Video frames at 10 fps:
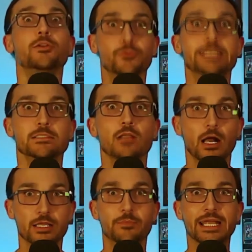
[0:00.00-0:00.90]
to
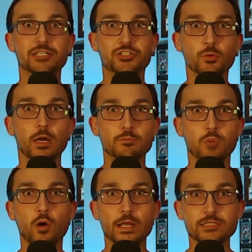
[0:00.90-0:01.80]
restock the bench at one
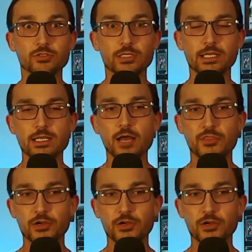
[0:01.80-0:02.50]
point or another.